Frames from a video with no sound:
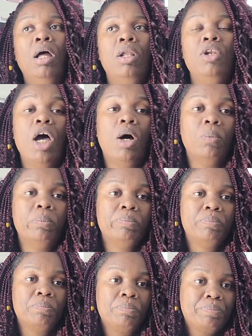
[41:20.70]
No.
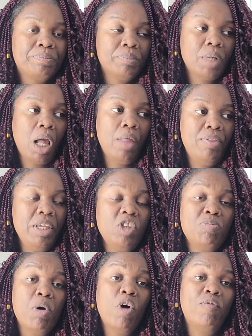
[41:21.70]
These
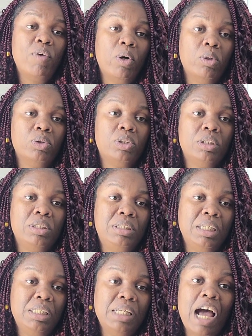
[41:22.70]
mofos
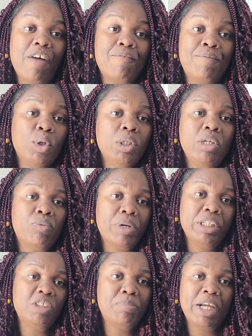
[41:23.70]
did not fully
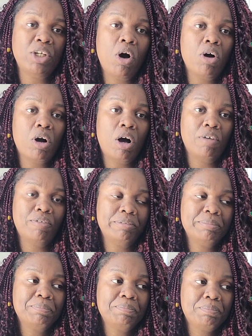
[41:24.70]
rinse my dog off.
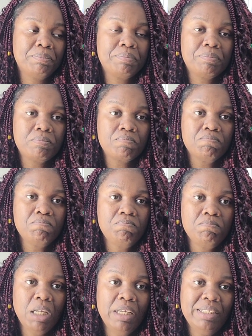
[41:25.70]

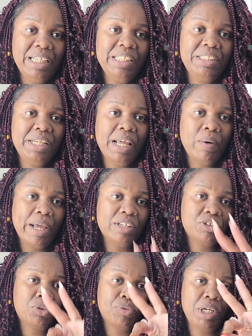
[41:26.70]
Daisy now
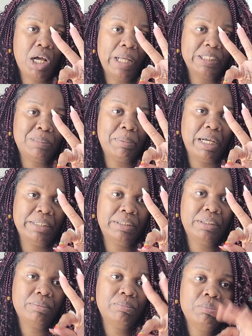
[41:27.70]
has three hot
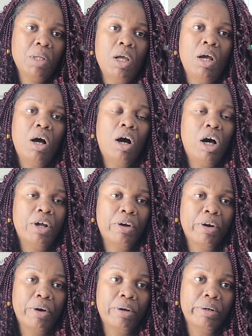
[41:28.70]
spots on
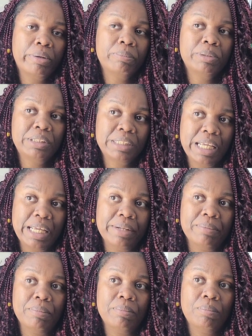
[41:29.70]
her
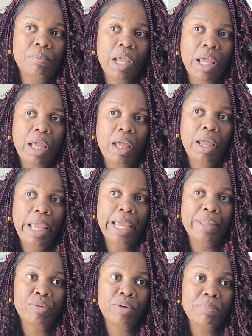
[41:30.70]
skin
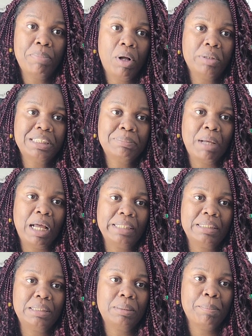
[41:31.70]
and three bald
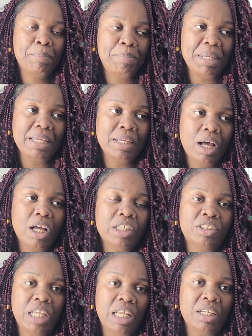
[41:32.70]
spots
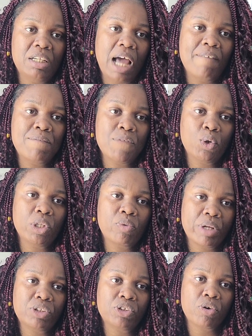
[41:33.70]
because they did not fully
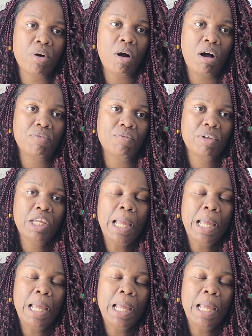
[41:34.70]
rinse her off.